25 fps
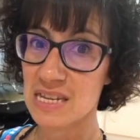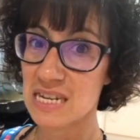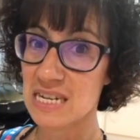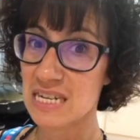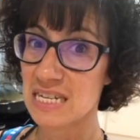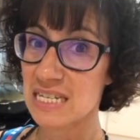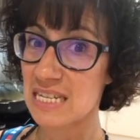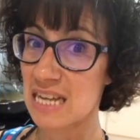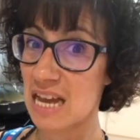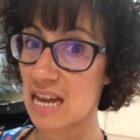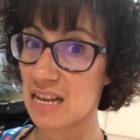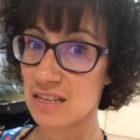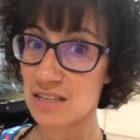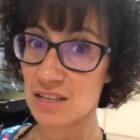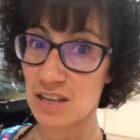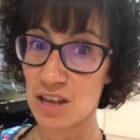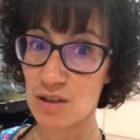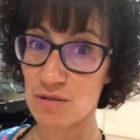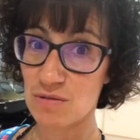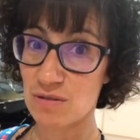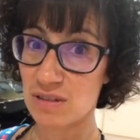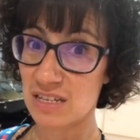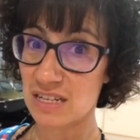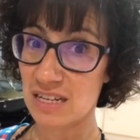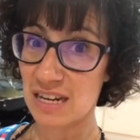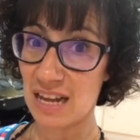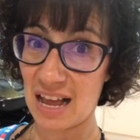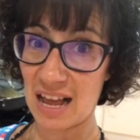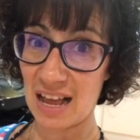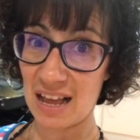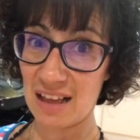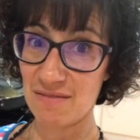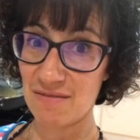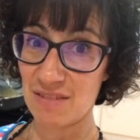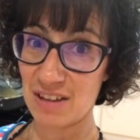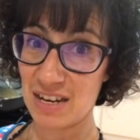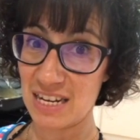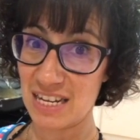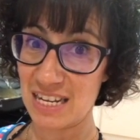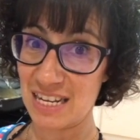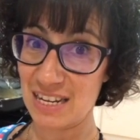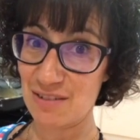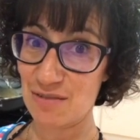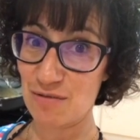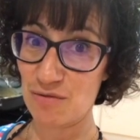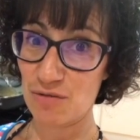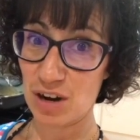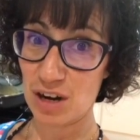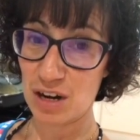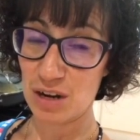Tesco's didn't have any
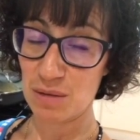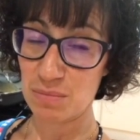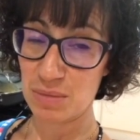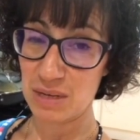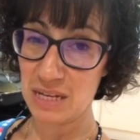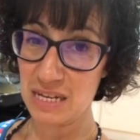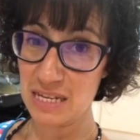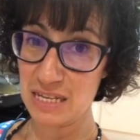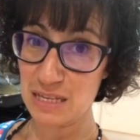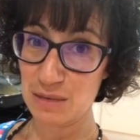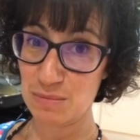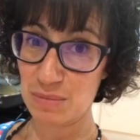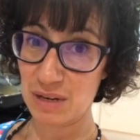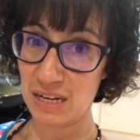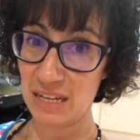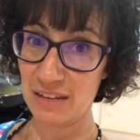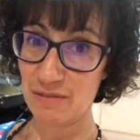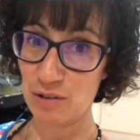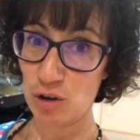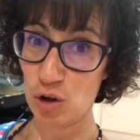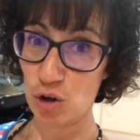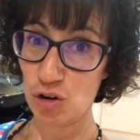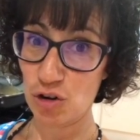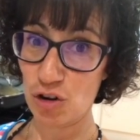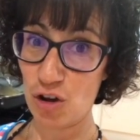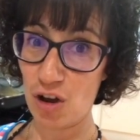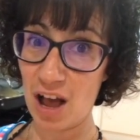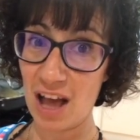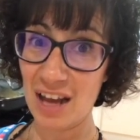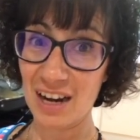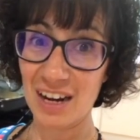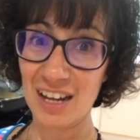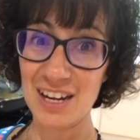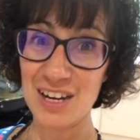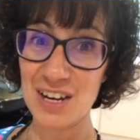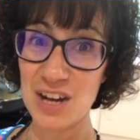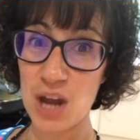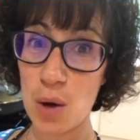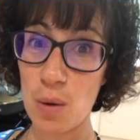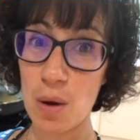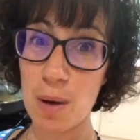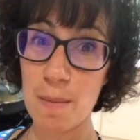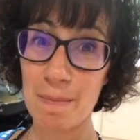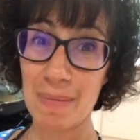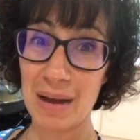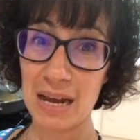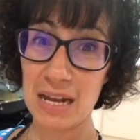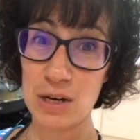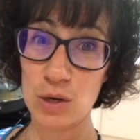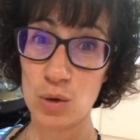runner beans, believe it or not, and I know
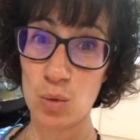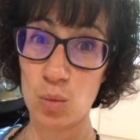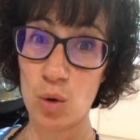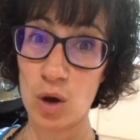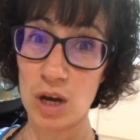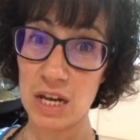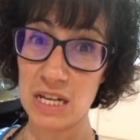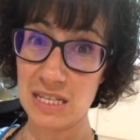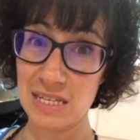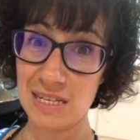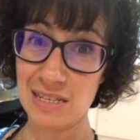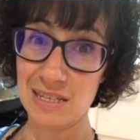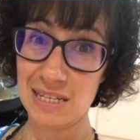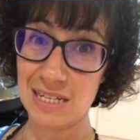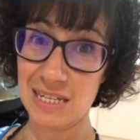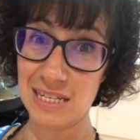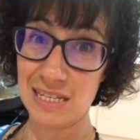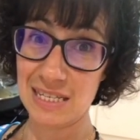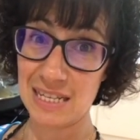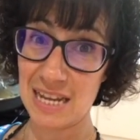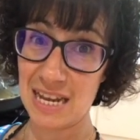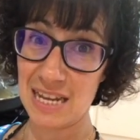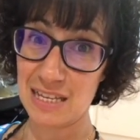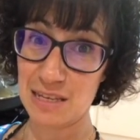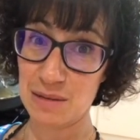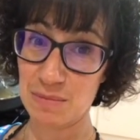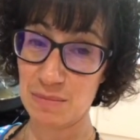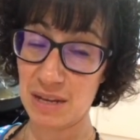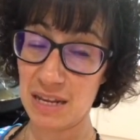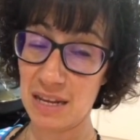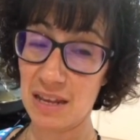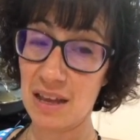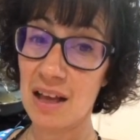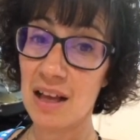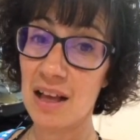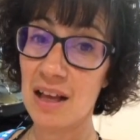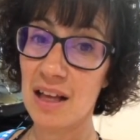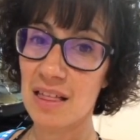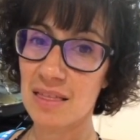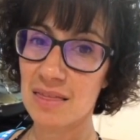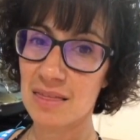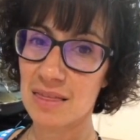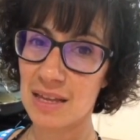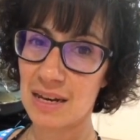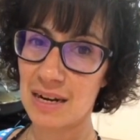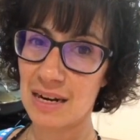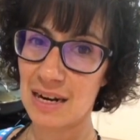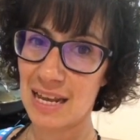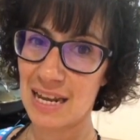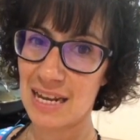Amanda White is going to say to me,
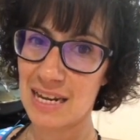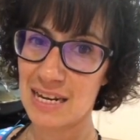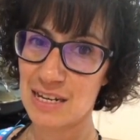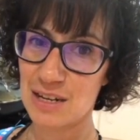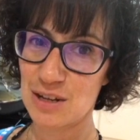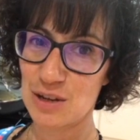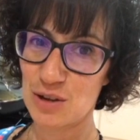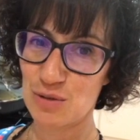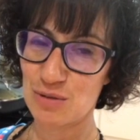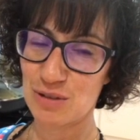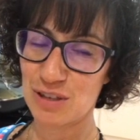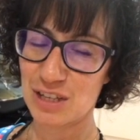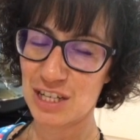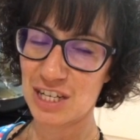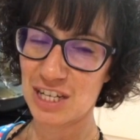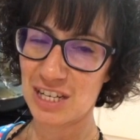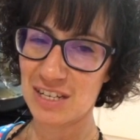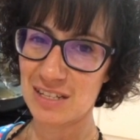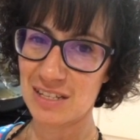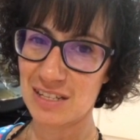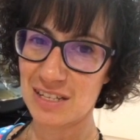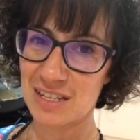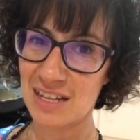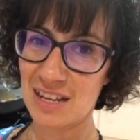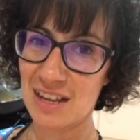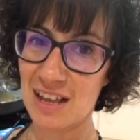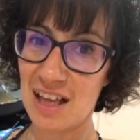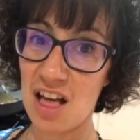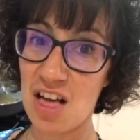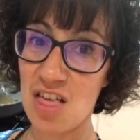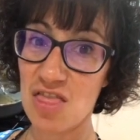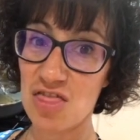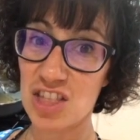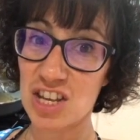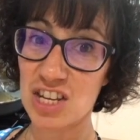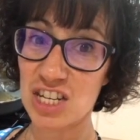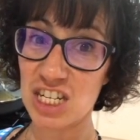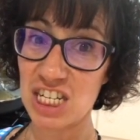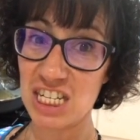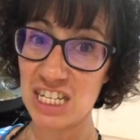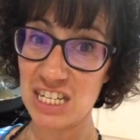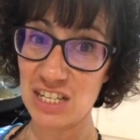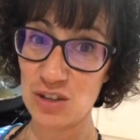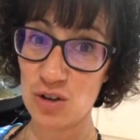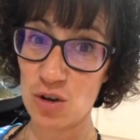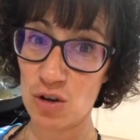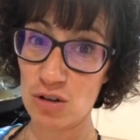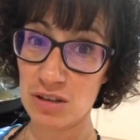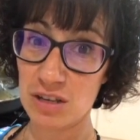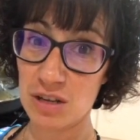the lady who suggested it, that she's
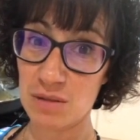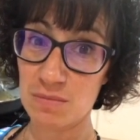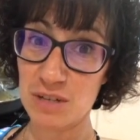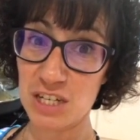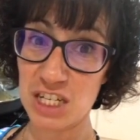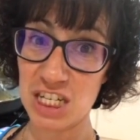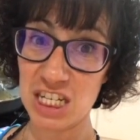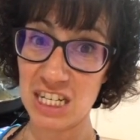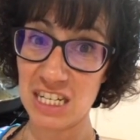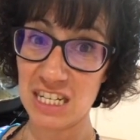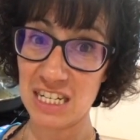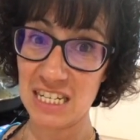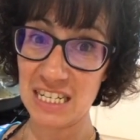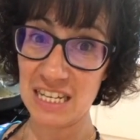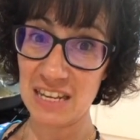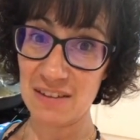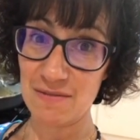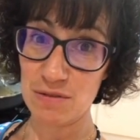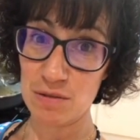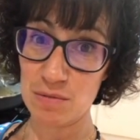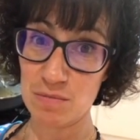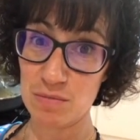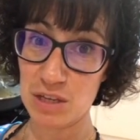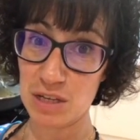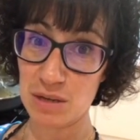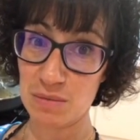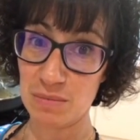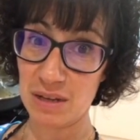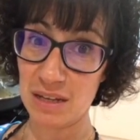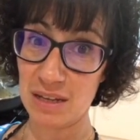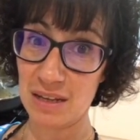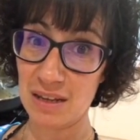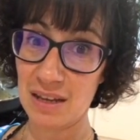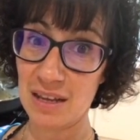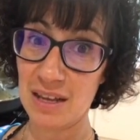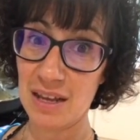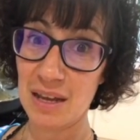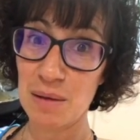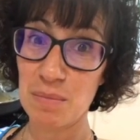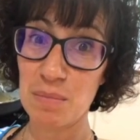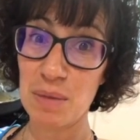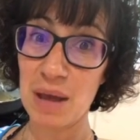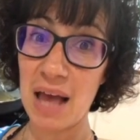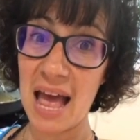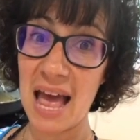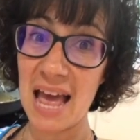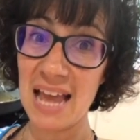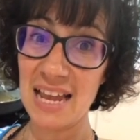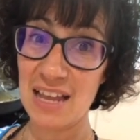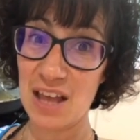got some and she could have given them to me. But
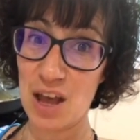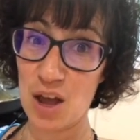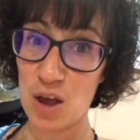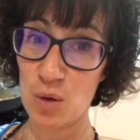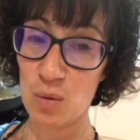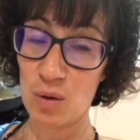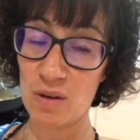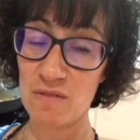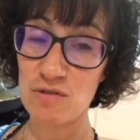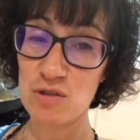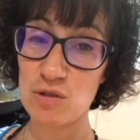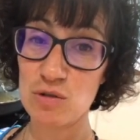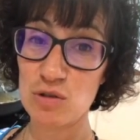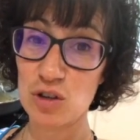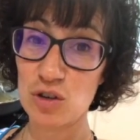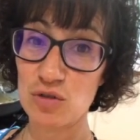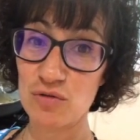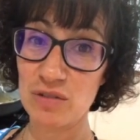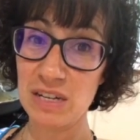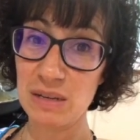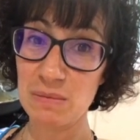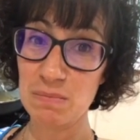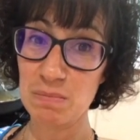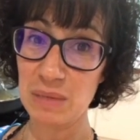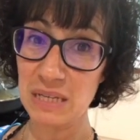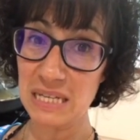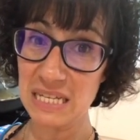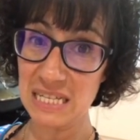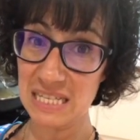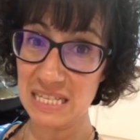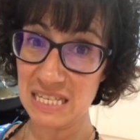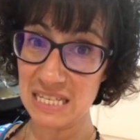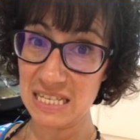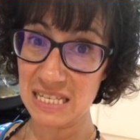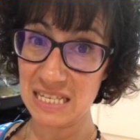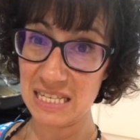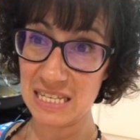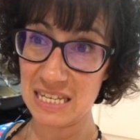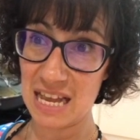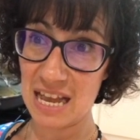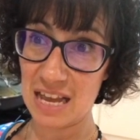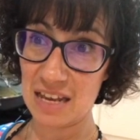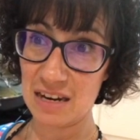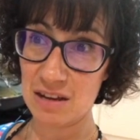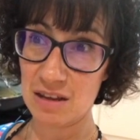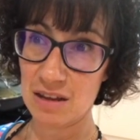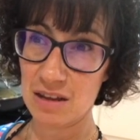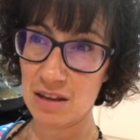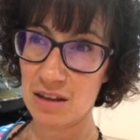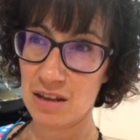hey ho, I've used green beans instead.
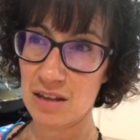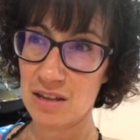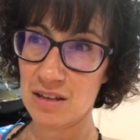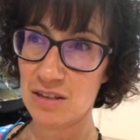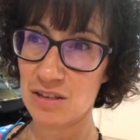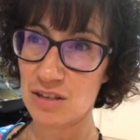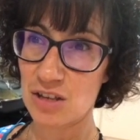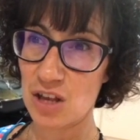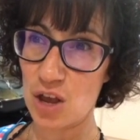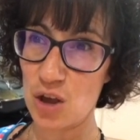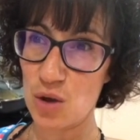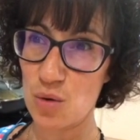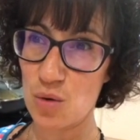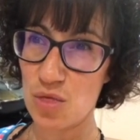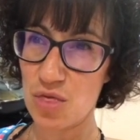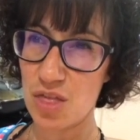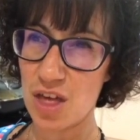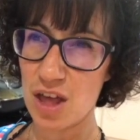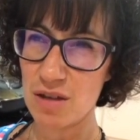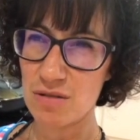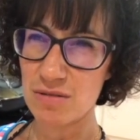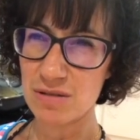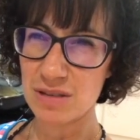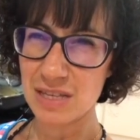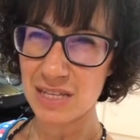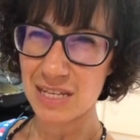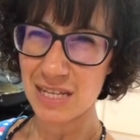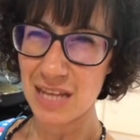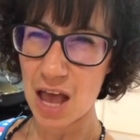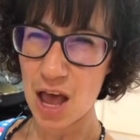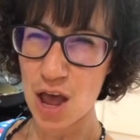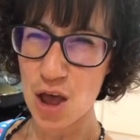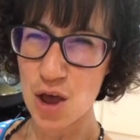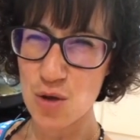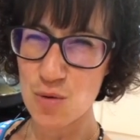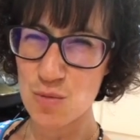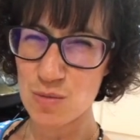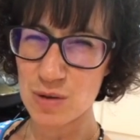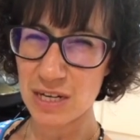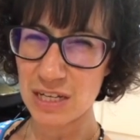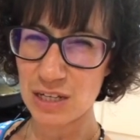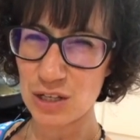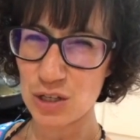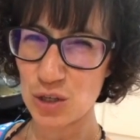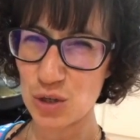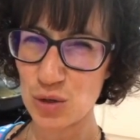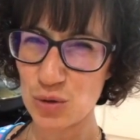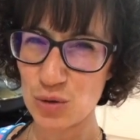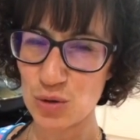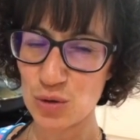So those are the only
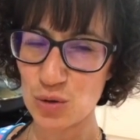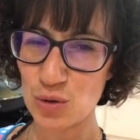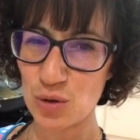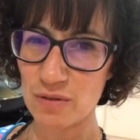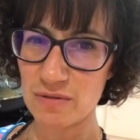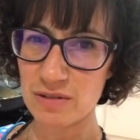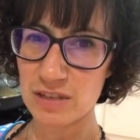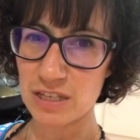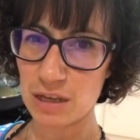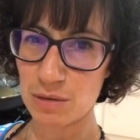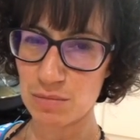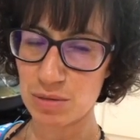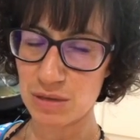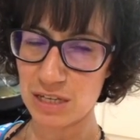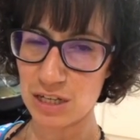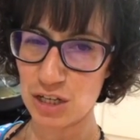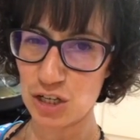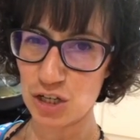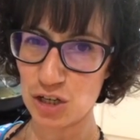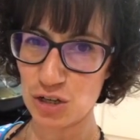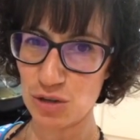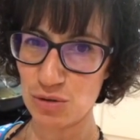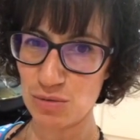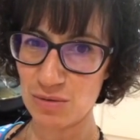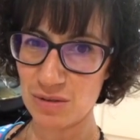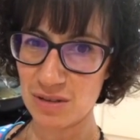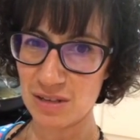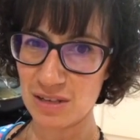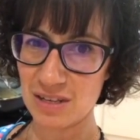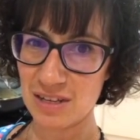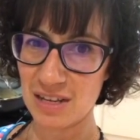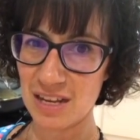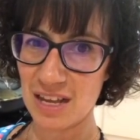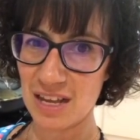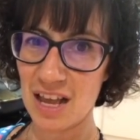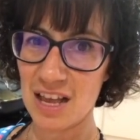two sort of substitutes.